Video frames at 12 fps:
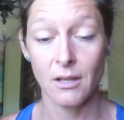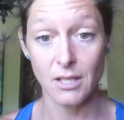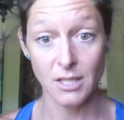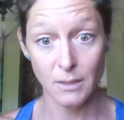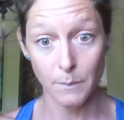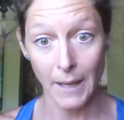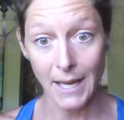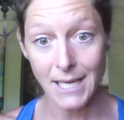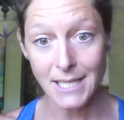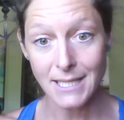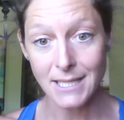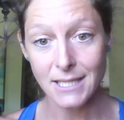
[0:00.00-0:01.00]
the
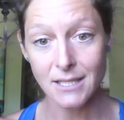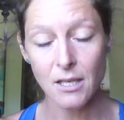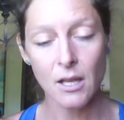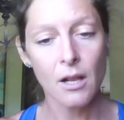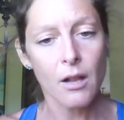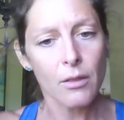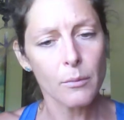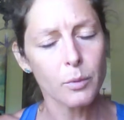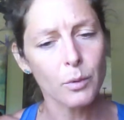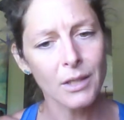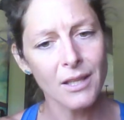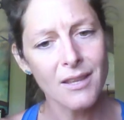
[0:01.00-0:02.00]
space, the
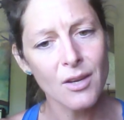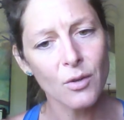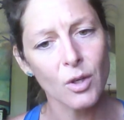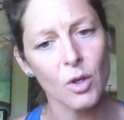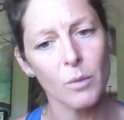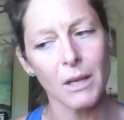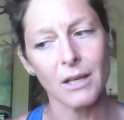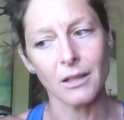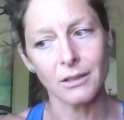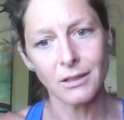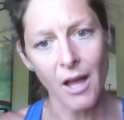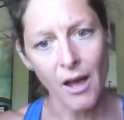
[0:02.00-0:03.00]
breathing room, and a
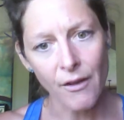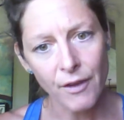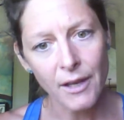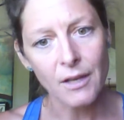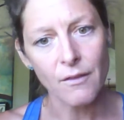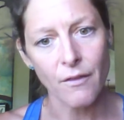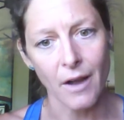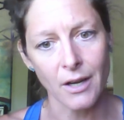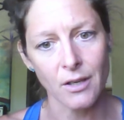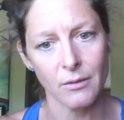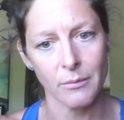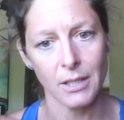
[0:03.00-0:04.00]
loving
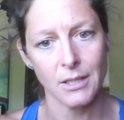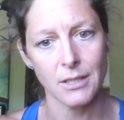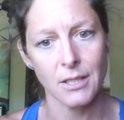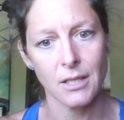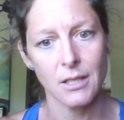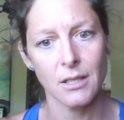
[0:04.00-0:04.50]
environment.